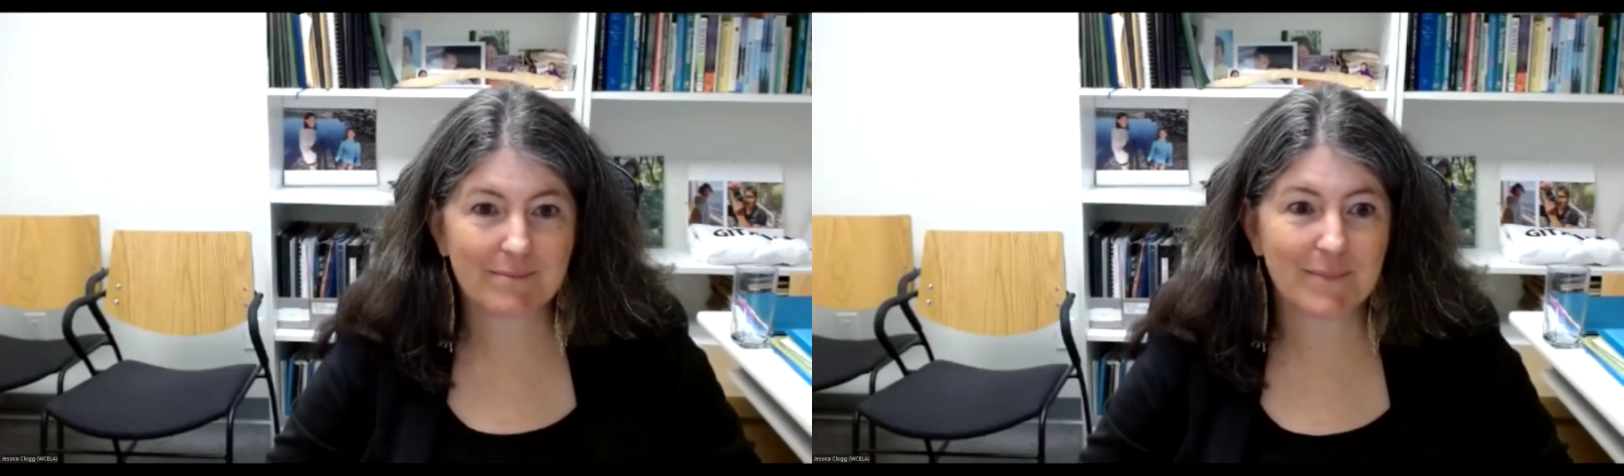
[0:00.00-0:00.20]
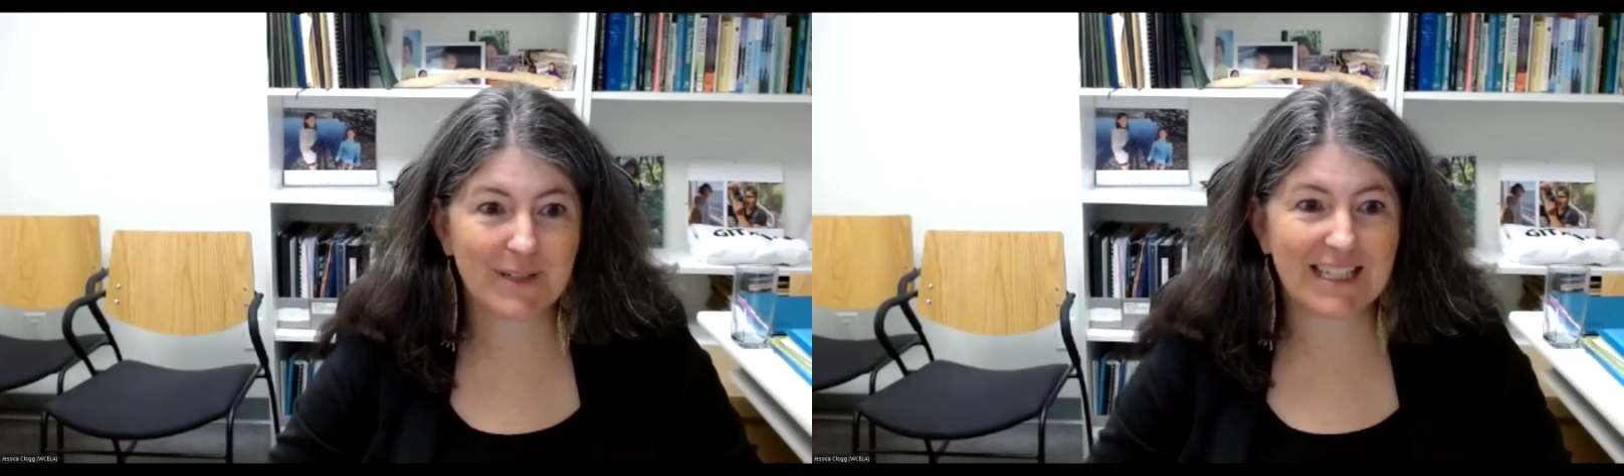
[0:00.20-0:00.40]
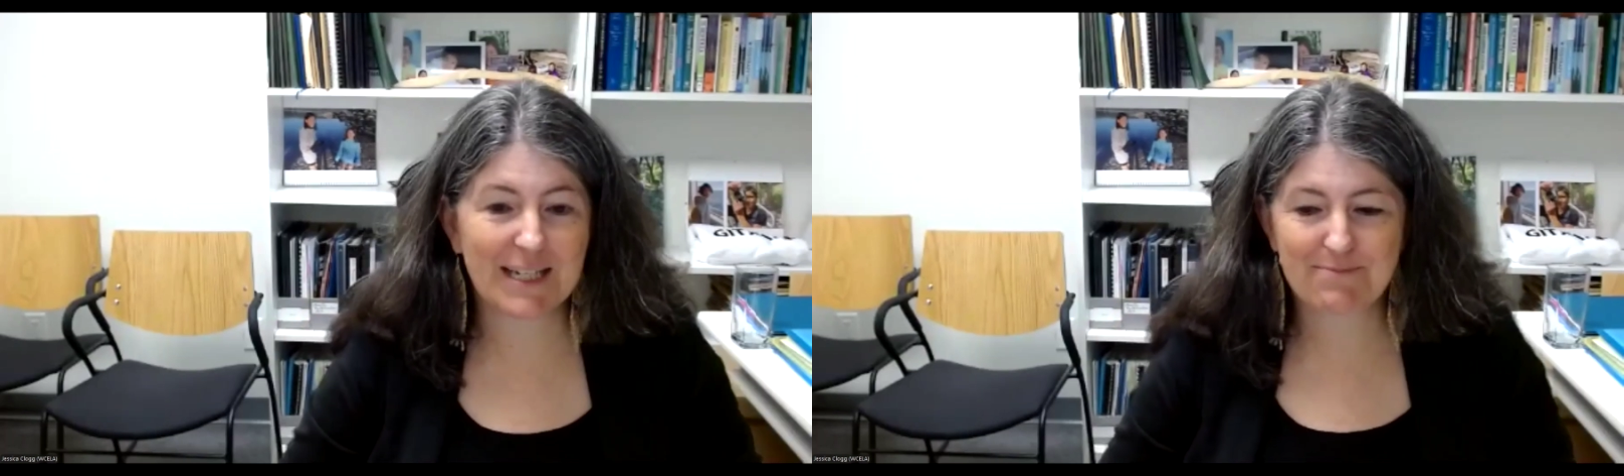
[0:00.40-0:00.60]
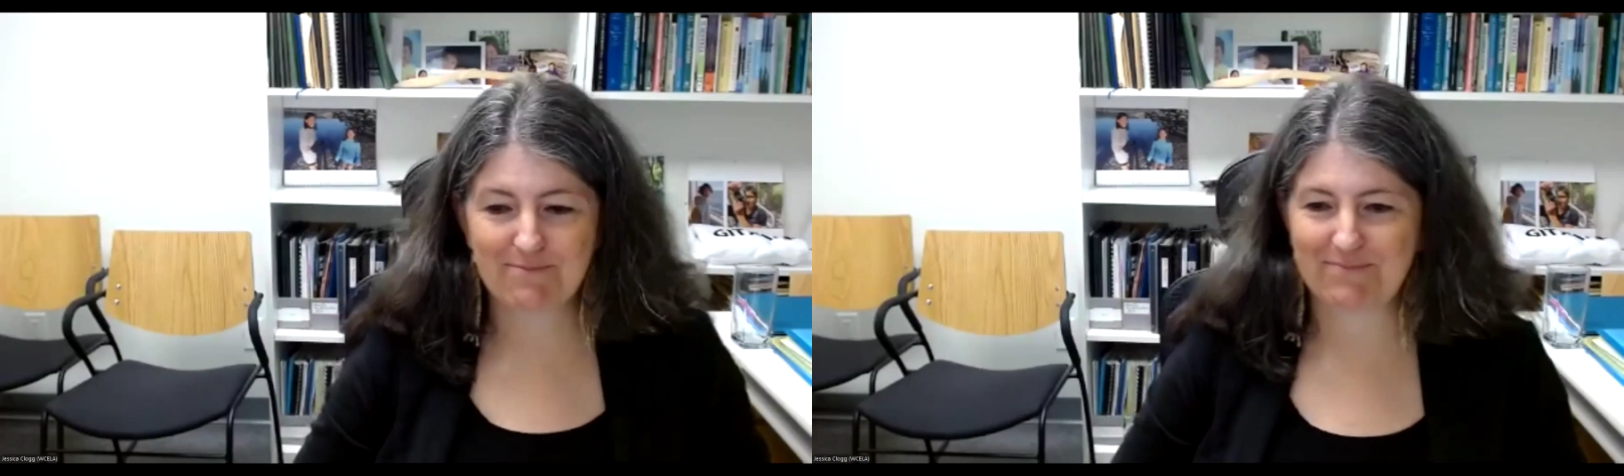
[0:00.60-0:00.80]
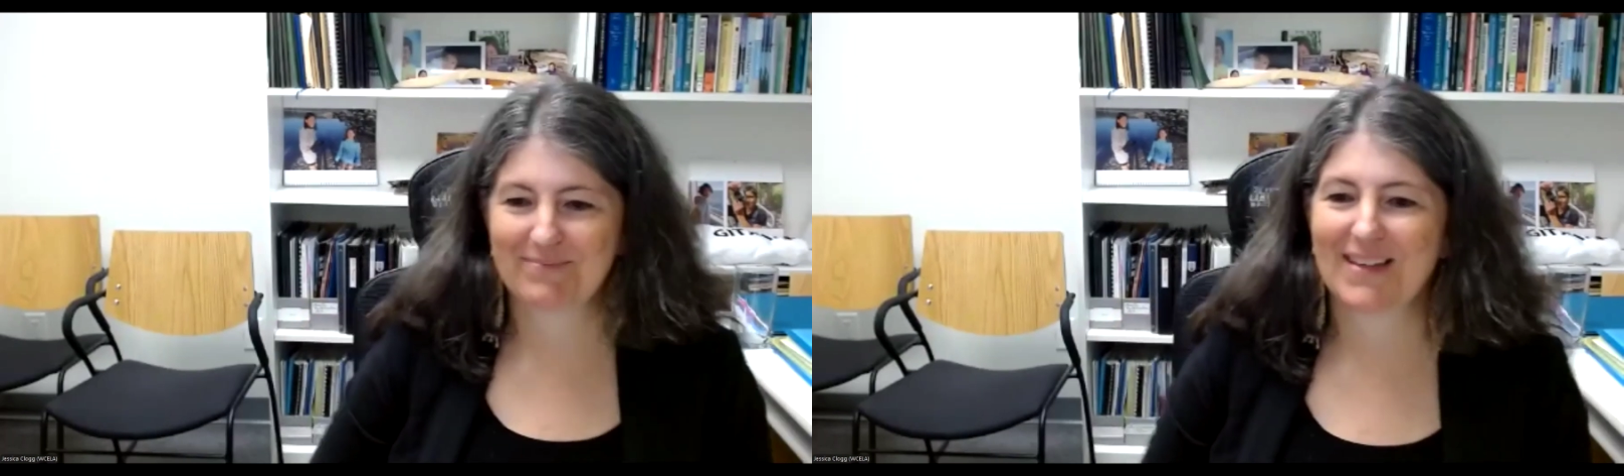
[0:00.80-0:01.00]
Pretty good?
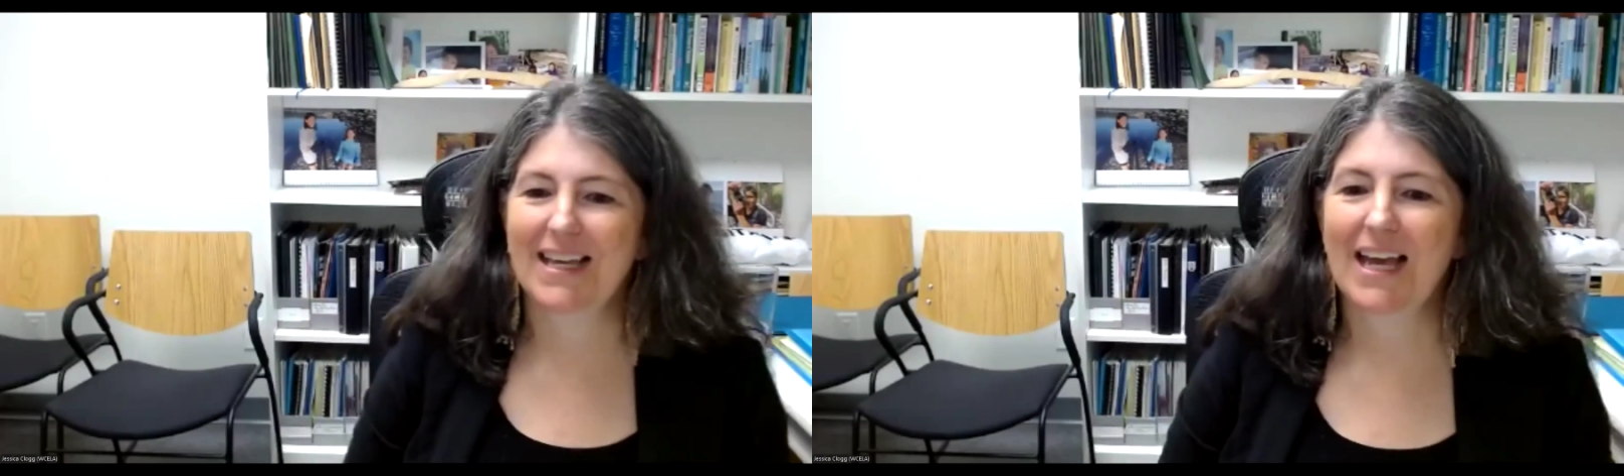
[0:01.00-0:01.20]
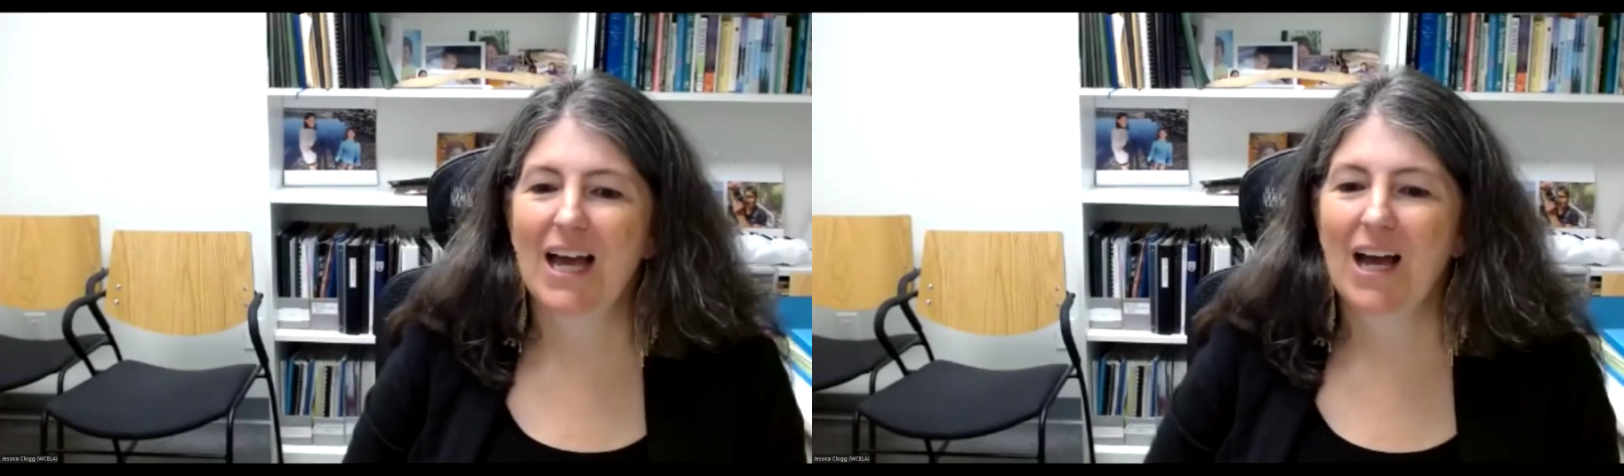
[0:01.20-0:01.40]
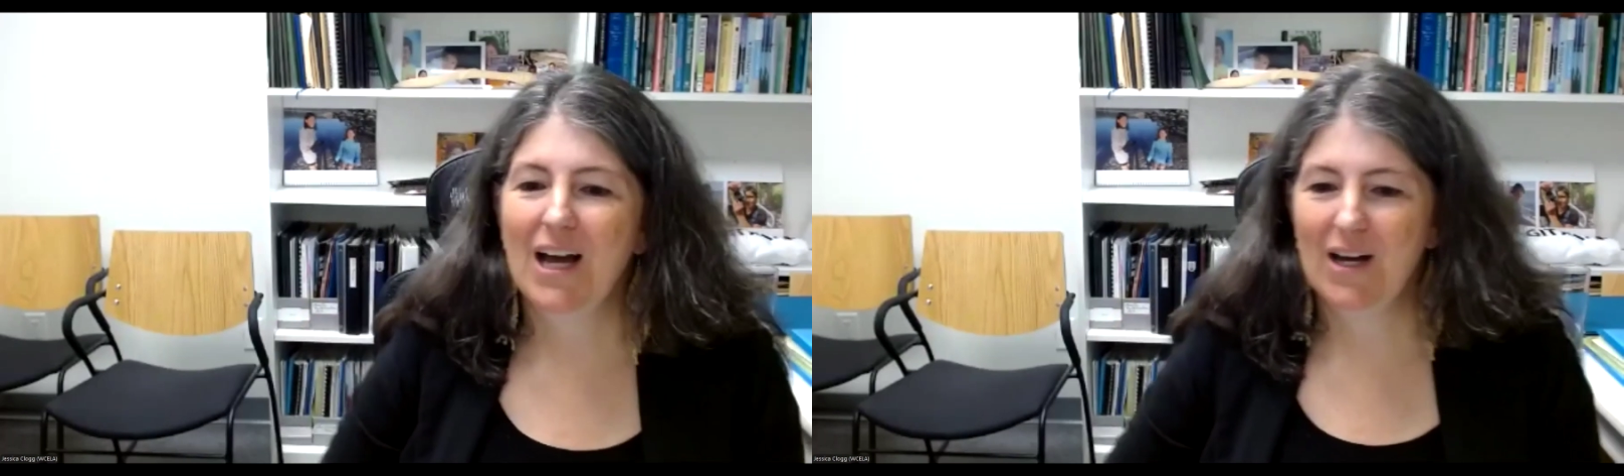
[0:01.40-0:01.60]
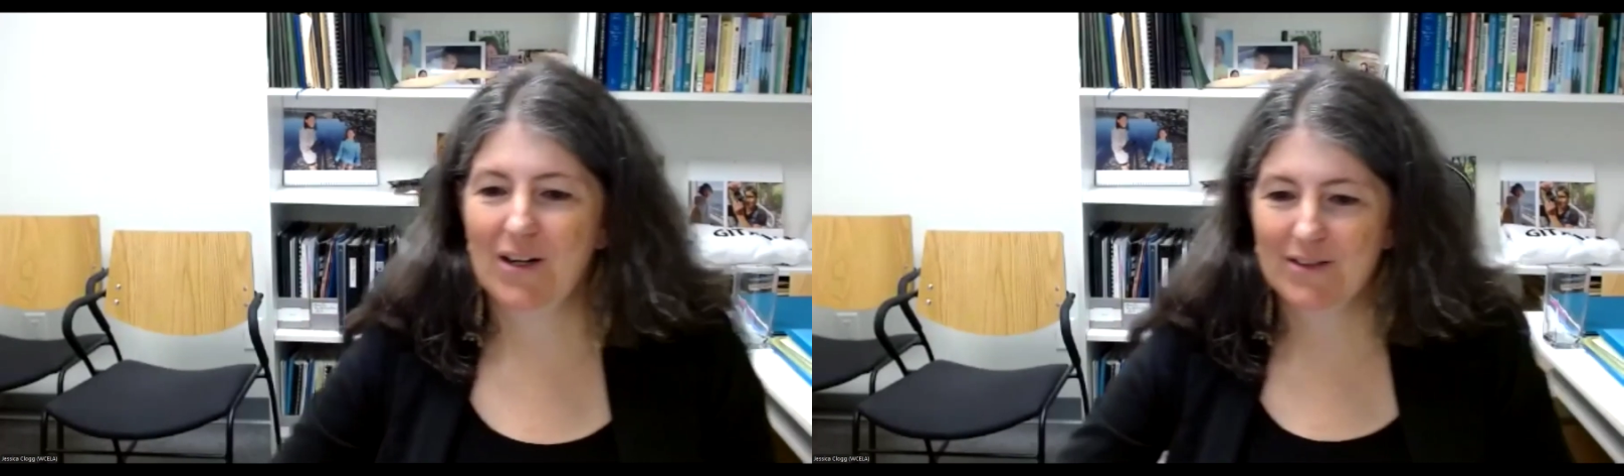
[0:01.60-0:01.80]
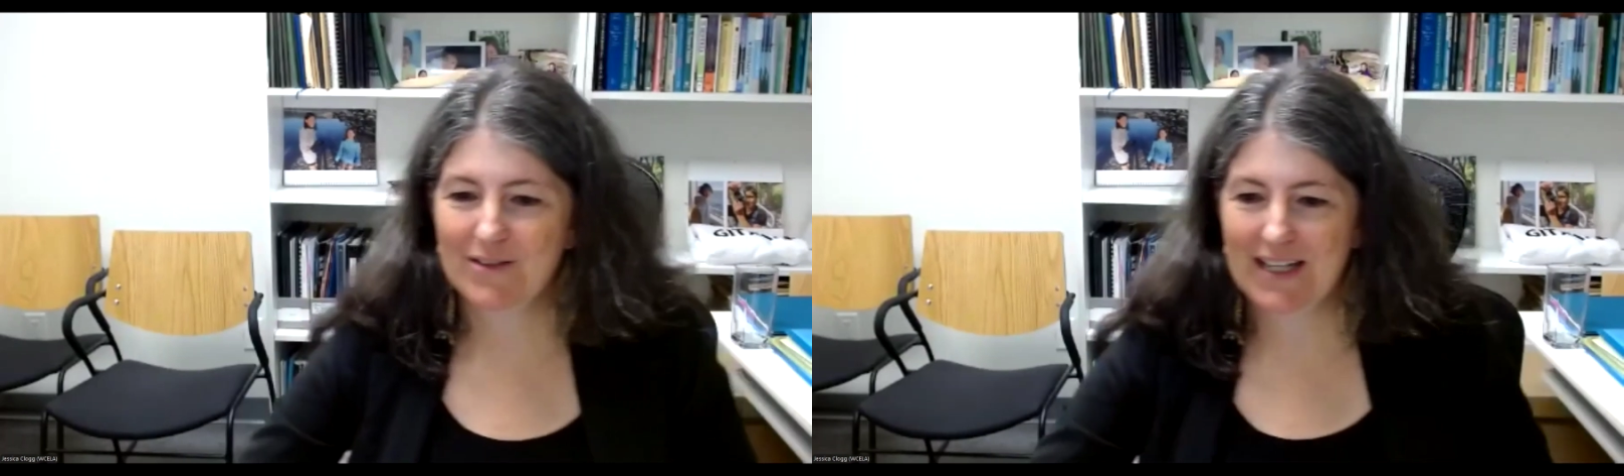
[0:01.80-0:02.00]

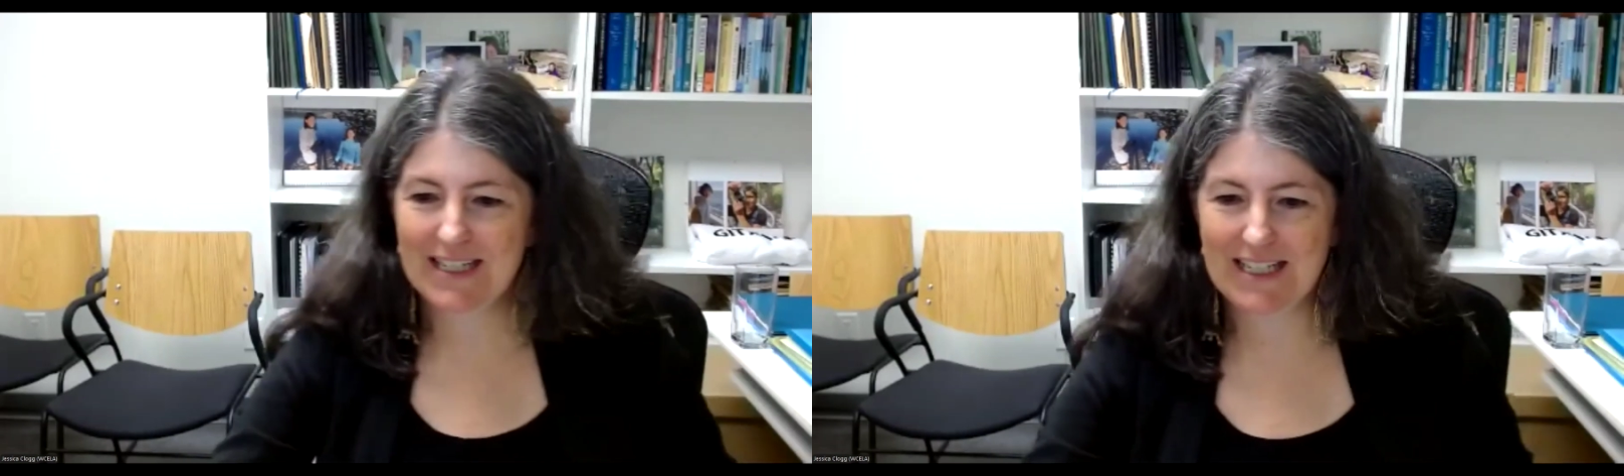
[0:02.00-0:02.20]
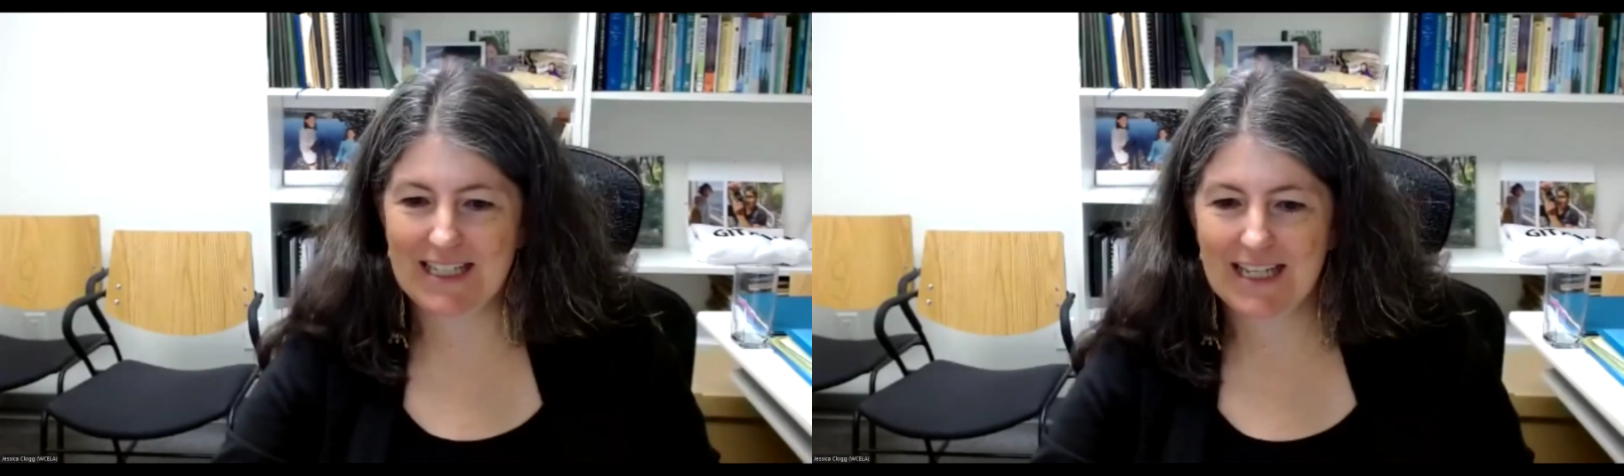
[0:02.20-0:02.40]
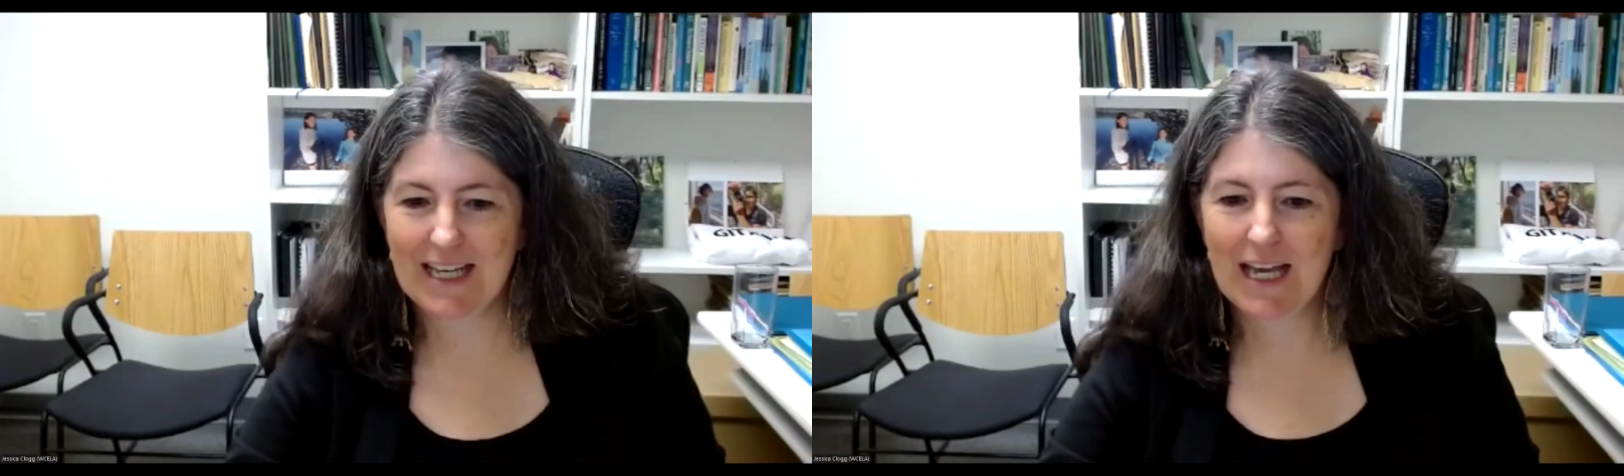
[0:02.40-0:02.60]
All righty.